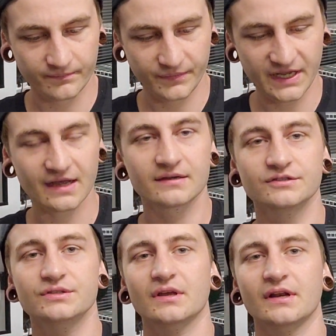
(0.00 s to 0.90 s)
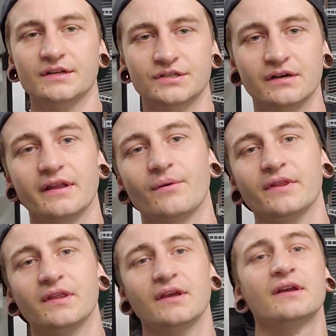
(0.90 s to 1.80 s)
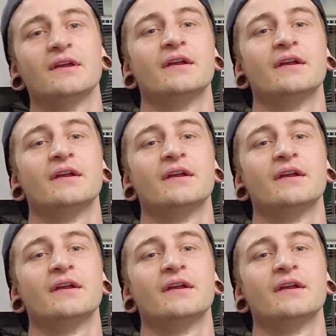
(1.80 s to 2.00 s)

But yeah, just thought I'd share that with you.